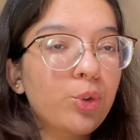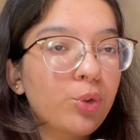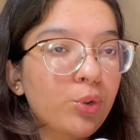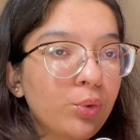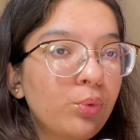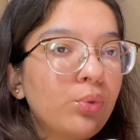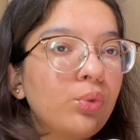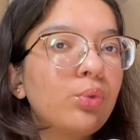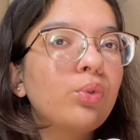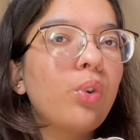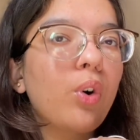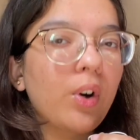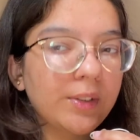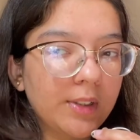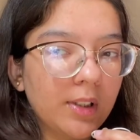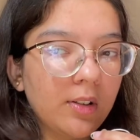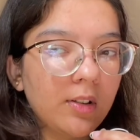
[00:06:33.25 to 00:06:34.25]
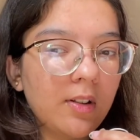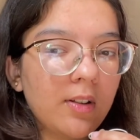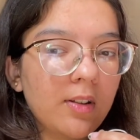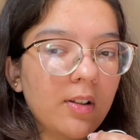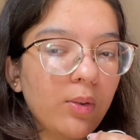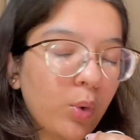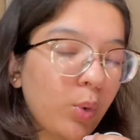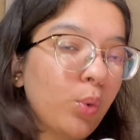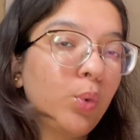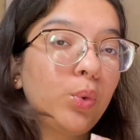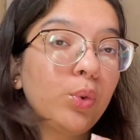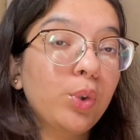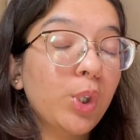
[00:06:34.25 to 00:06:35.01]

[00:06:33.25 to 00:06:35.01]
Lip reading: two authors who,